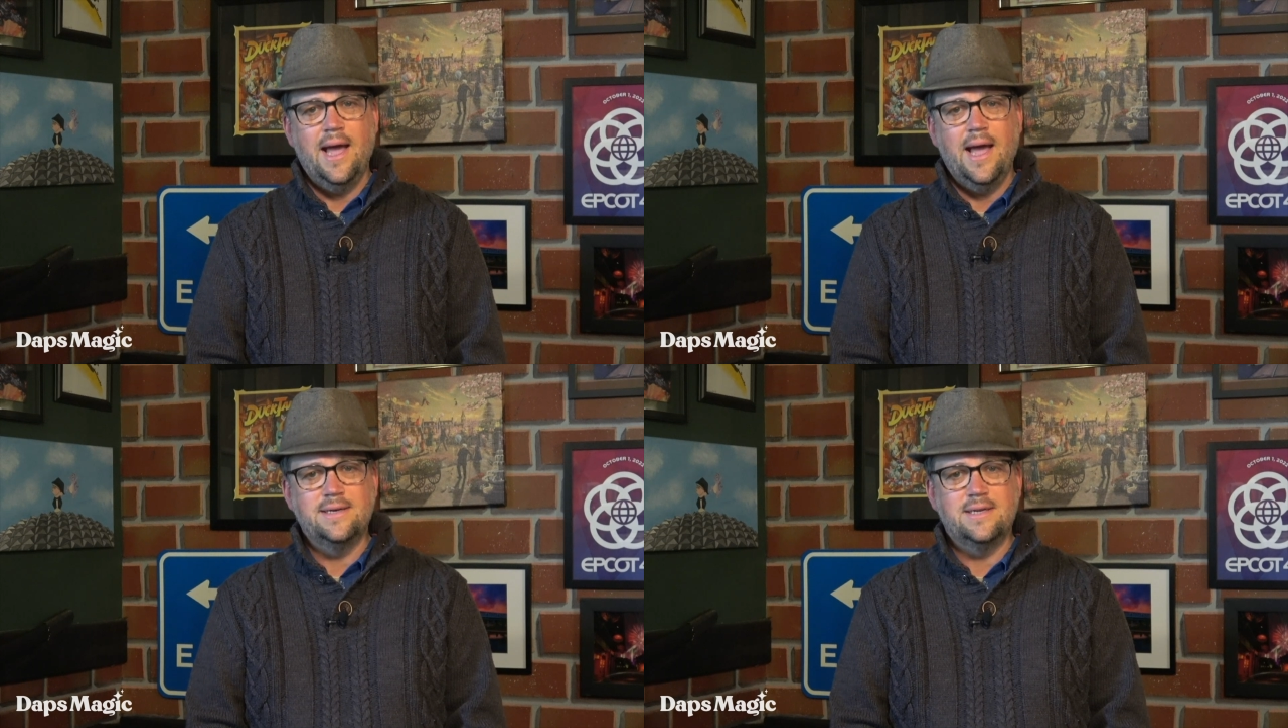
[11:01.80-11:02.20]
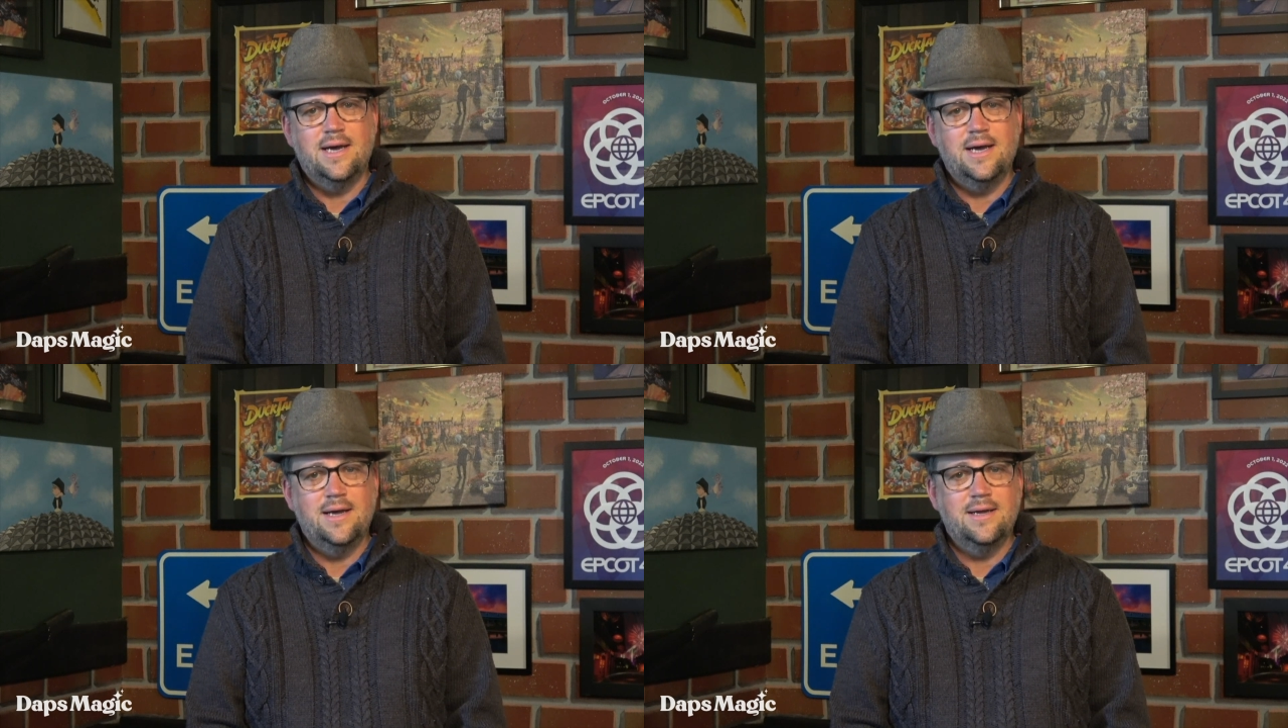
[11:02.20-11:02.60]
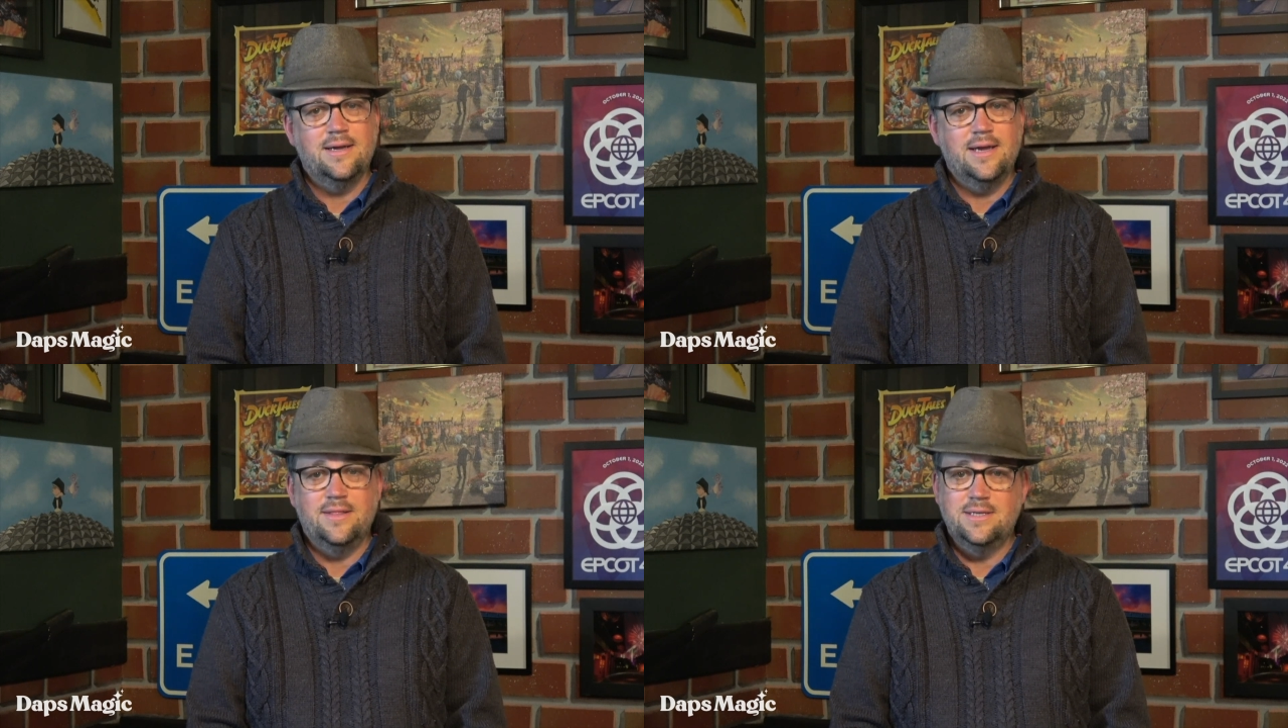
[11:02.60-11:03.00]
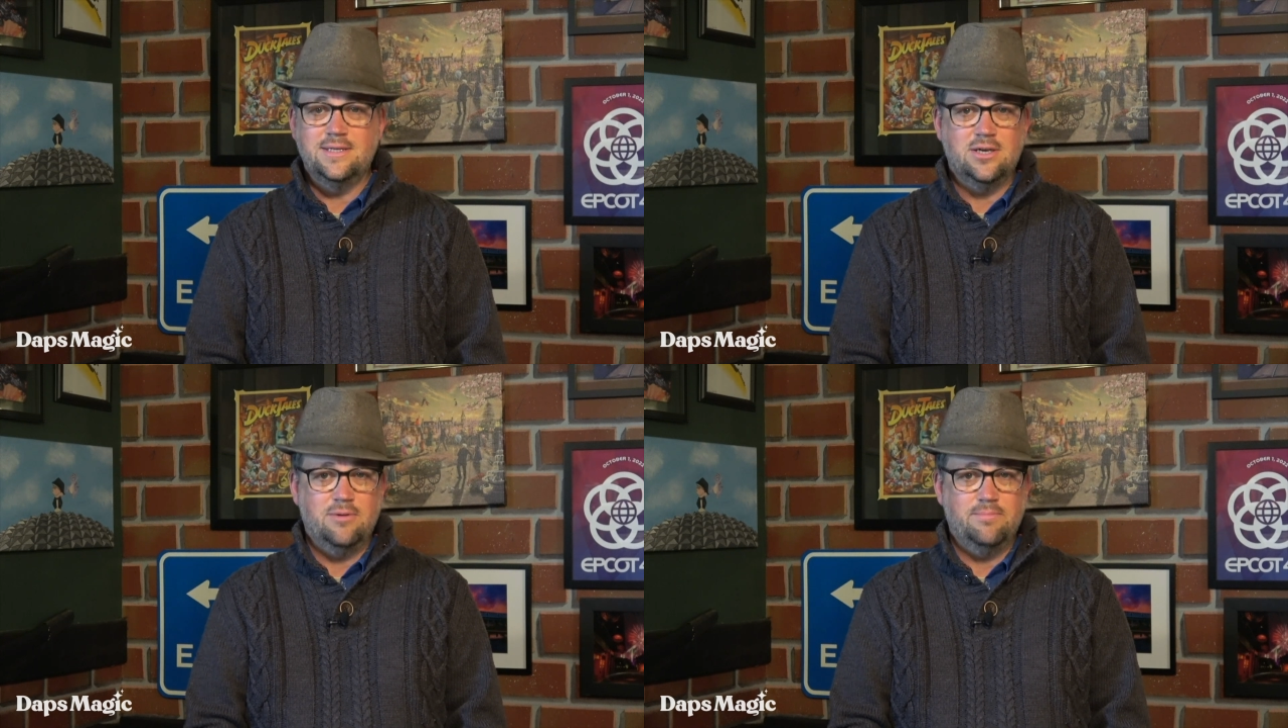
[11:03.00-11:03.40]
And
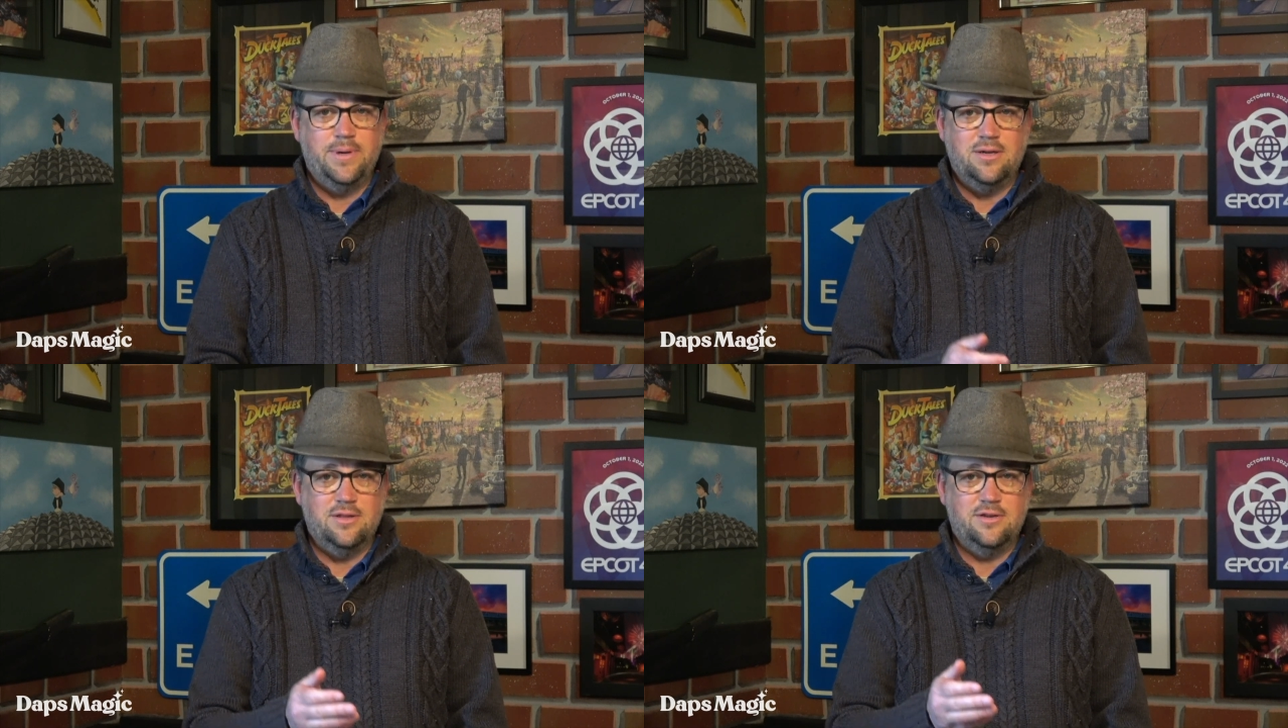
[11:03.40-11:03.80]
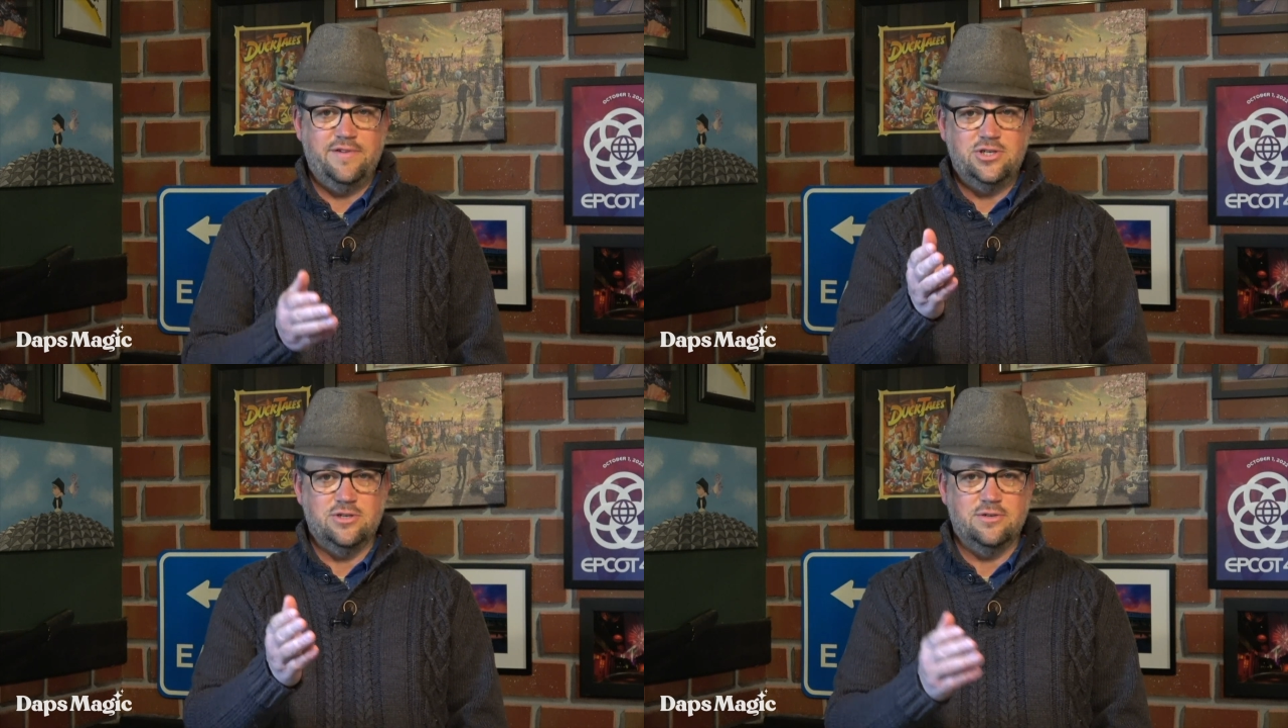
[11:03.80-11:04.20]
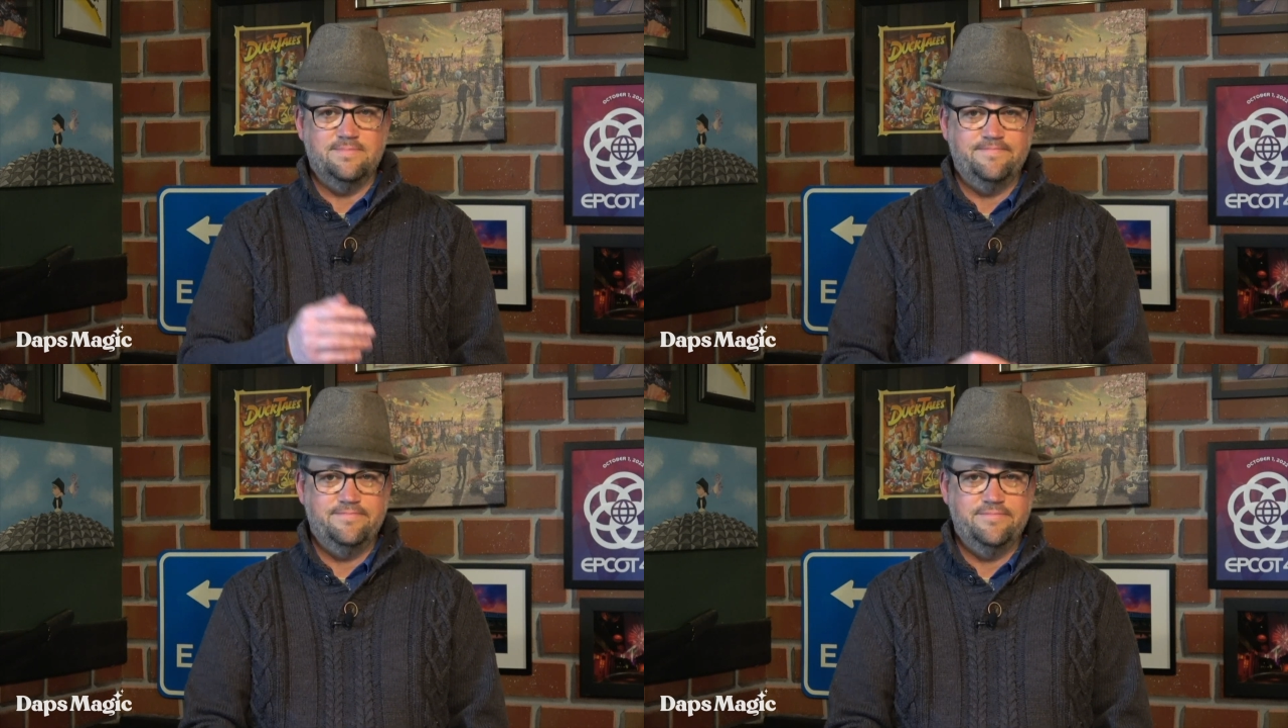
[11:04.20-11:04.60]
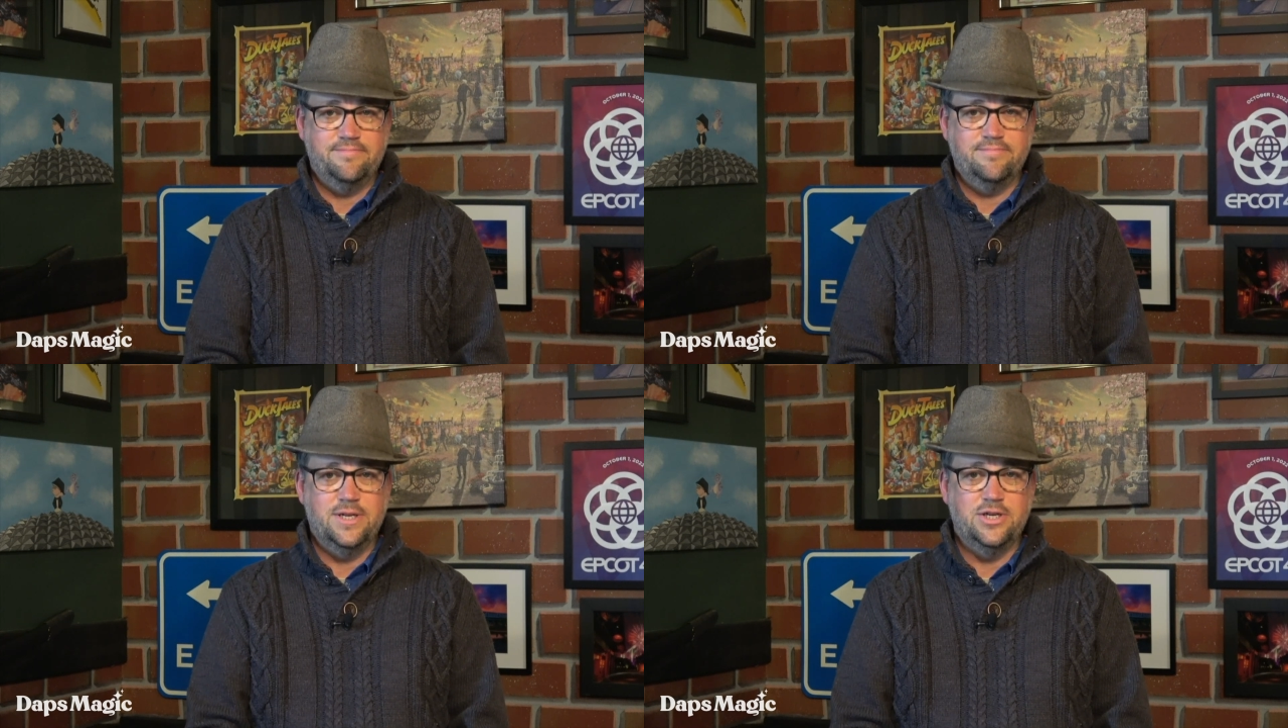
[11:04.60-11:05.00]
this is our pickle adventure.
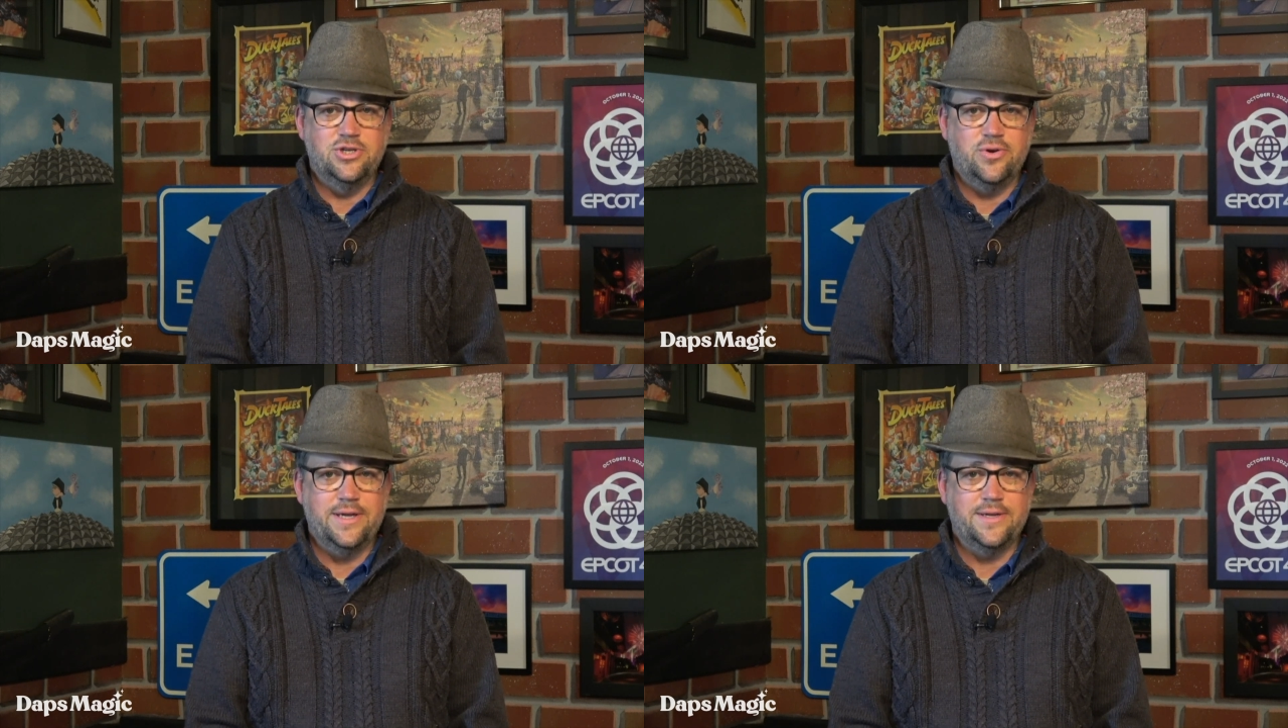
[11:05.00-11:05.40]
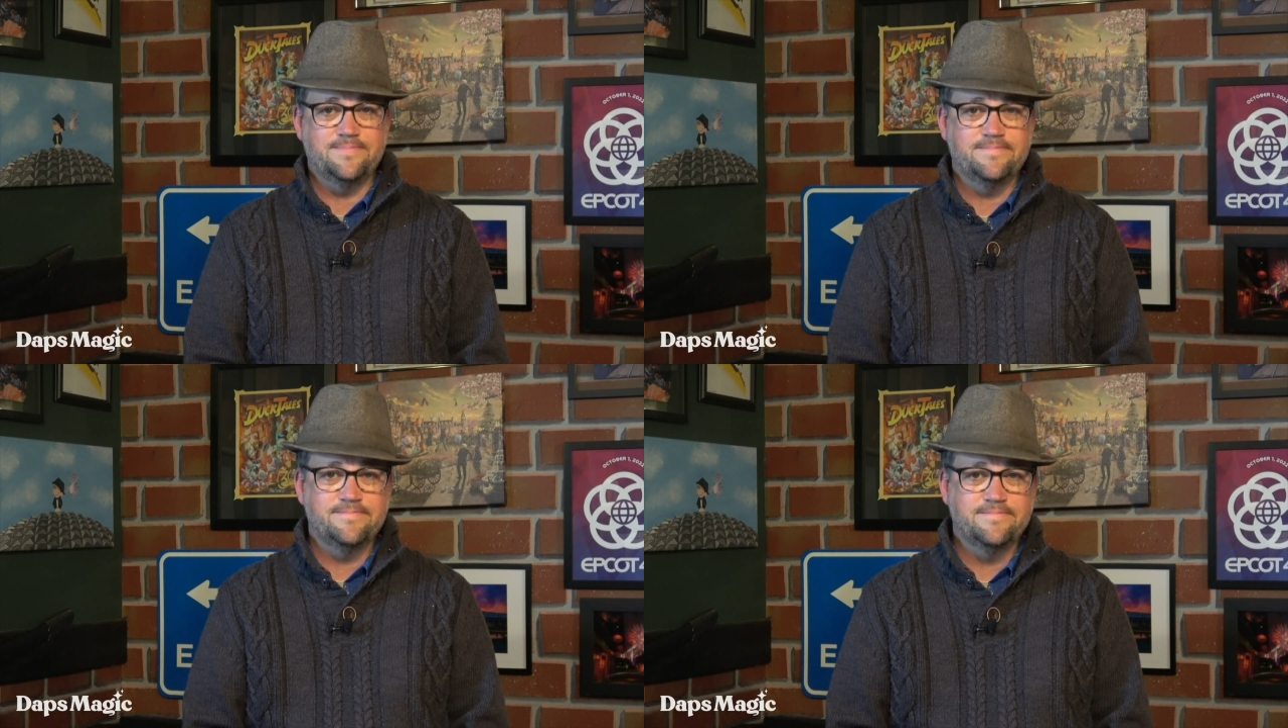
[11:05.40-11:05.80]
Enjoy it.